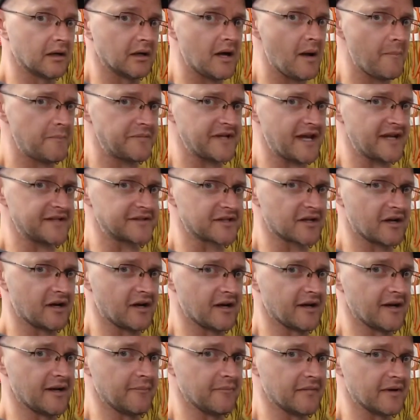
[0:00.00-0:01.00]
Update
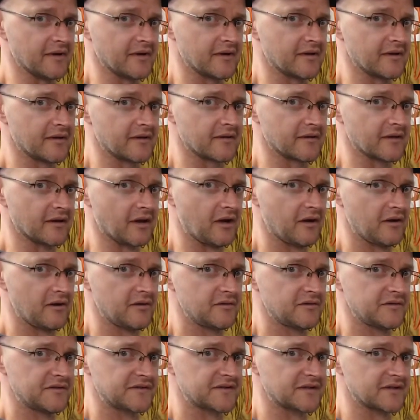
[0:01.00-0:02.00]
time. The
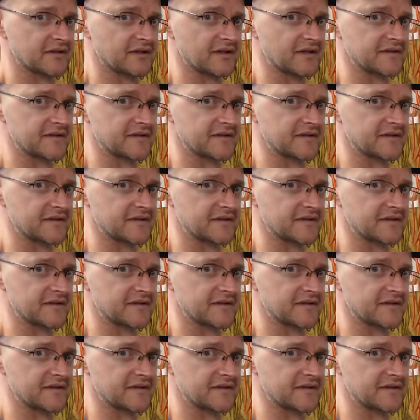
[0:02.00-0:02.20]
hose